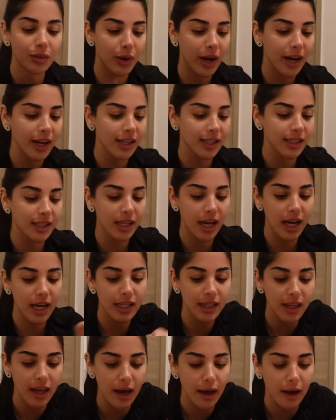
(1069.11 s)
where it's
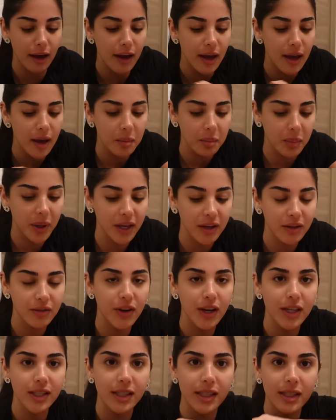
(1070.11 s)
like their pink
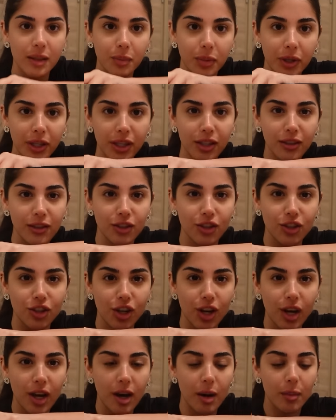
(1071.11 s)
versus
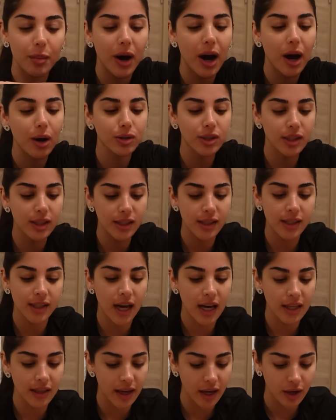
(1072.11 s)
peach powders
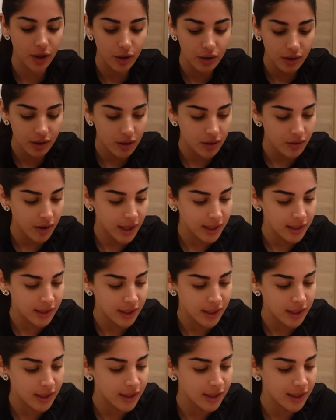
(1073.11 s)
and their color
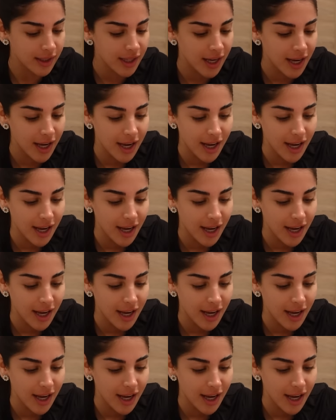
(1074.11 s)
correctors.